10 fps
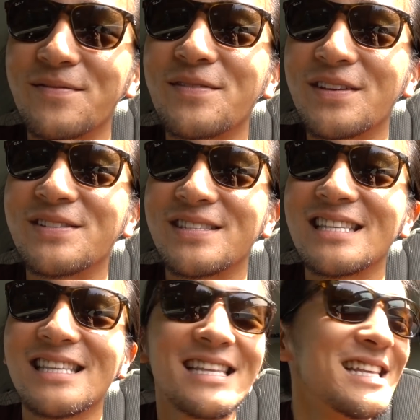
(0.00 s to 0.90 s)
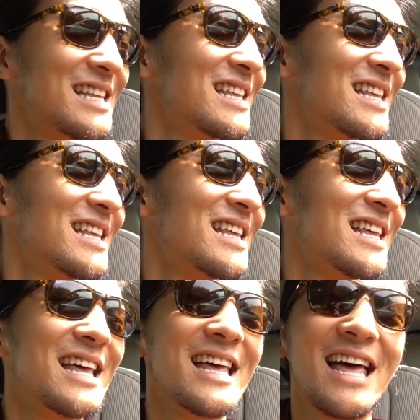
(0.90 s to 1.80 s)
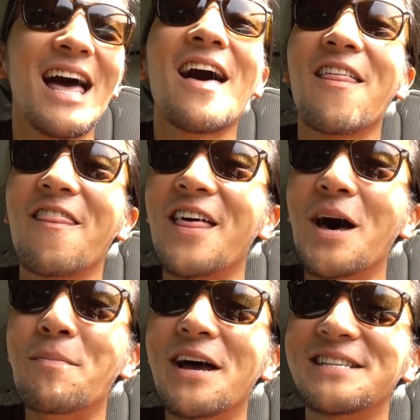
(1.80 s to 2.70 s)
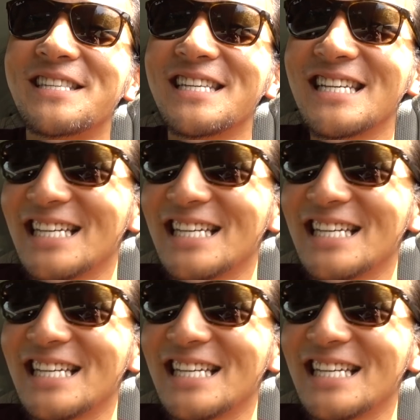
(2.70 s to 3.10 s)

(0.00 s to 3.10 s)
Yeah, that, that California trip was was really fun. The best.